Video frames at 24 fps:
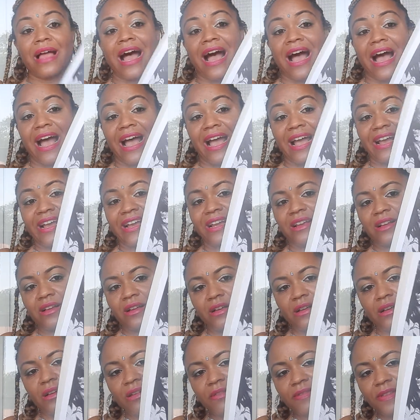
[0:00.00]
oh,
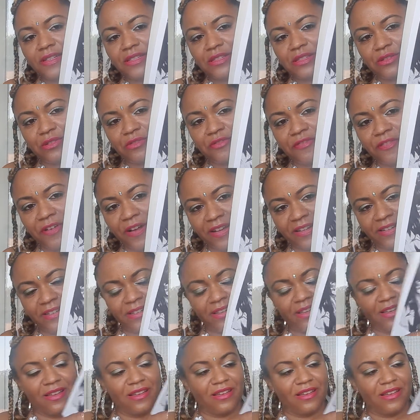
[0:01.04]
that's so fun.